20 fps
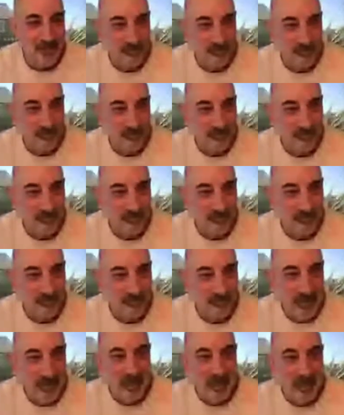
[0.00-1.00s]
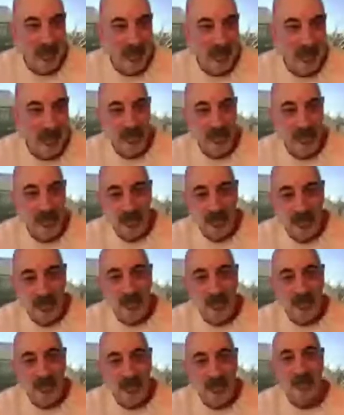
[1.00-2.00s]

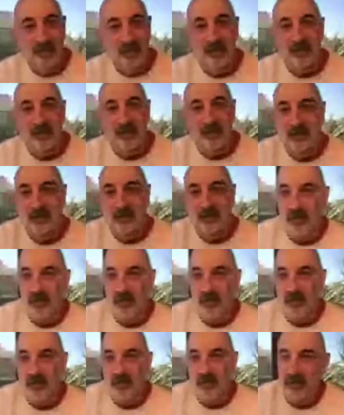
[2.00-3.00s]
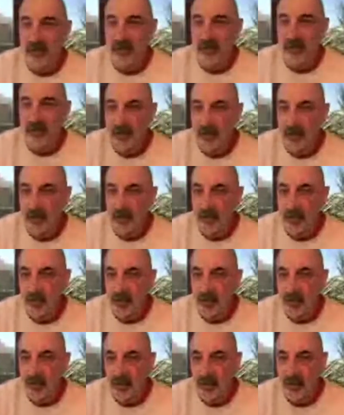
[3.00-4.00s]

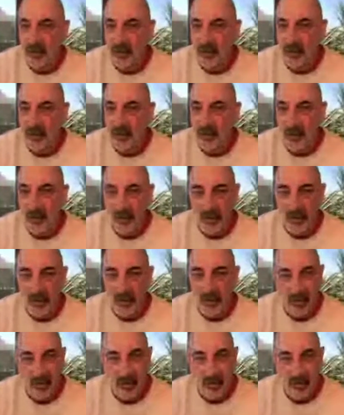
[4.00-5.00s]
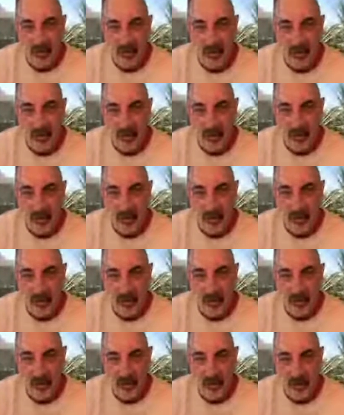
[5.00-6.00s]

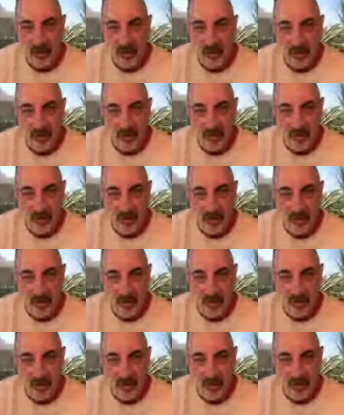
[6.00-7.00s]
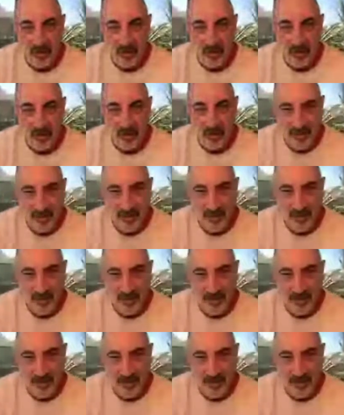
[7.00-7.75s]
(silent)